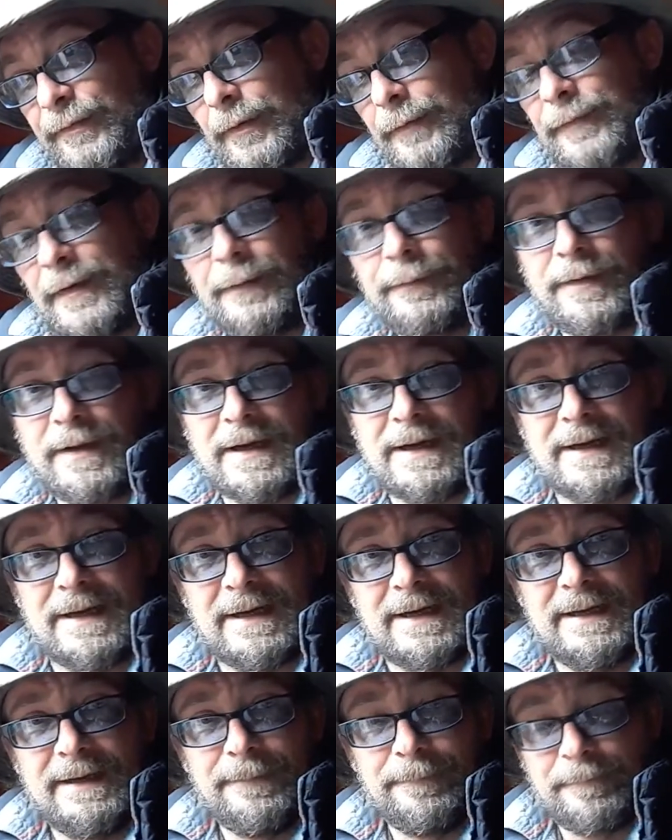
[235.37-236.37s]
I phoned the
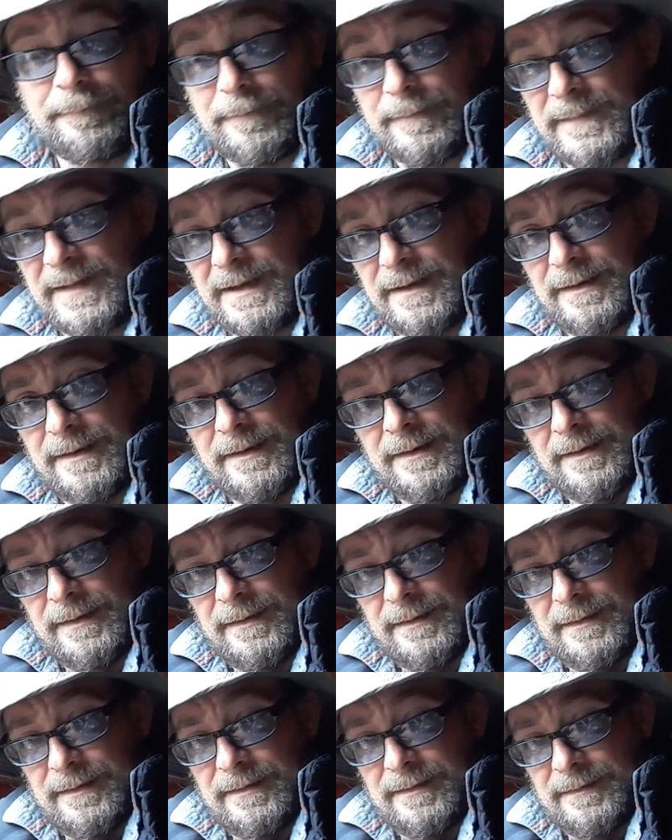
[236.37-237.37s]
AA.
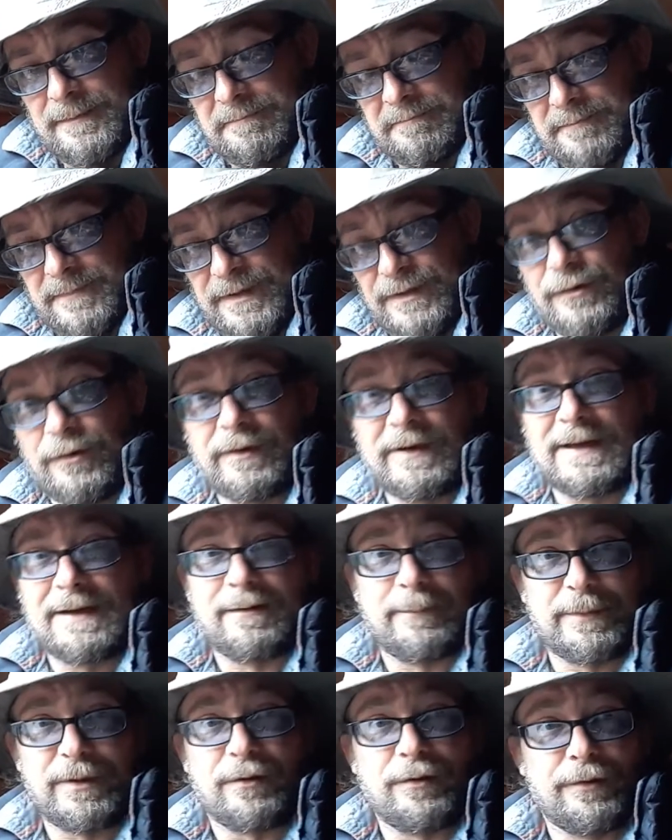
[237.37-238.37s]
You're not allowed.
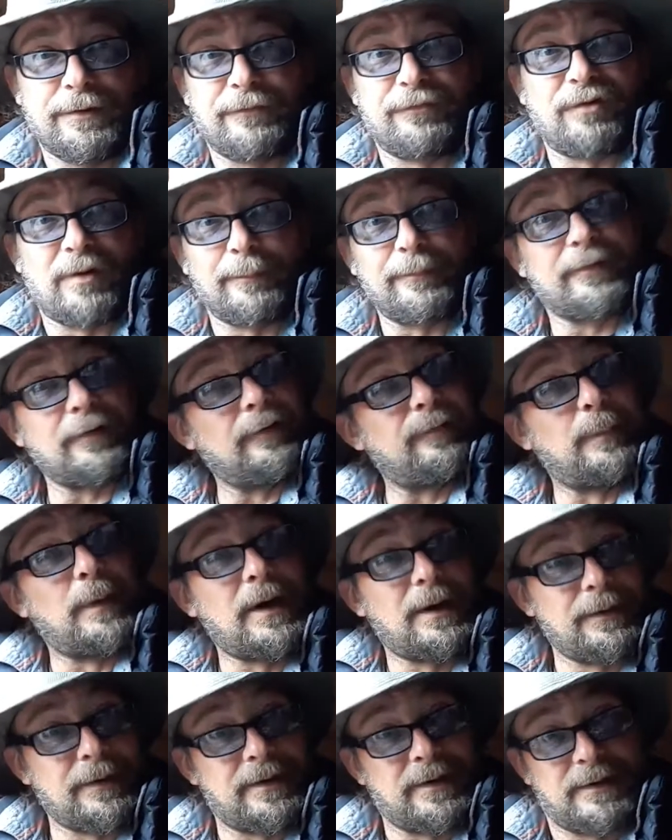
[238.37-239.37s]
I mean, I could have jumped it off
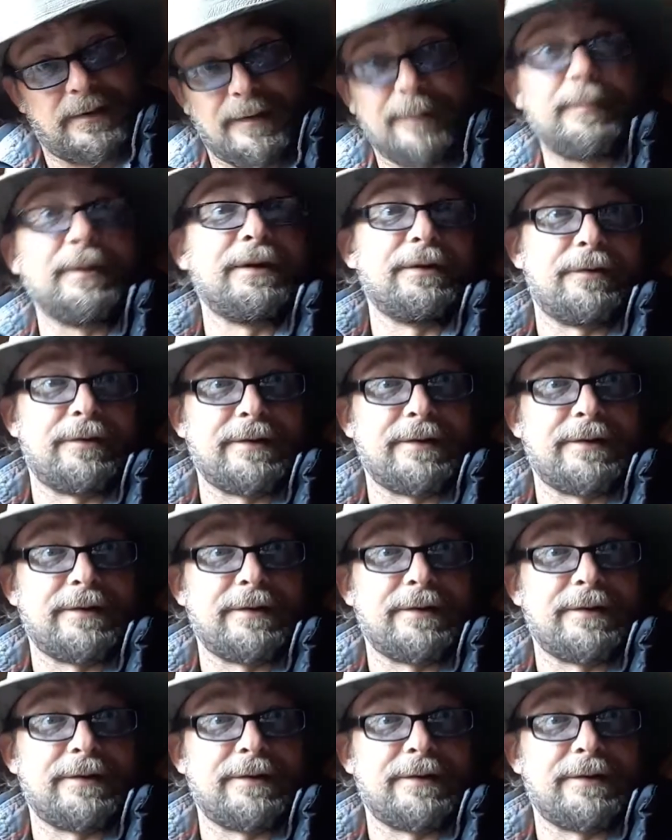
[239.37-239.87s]
my own car, but you're not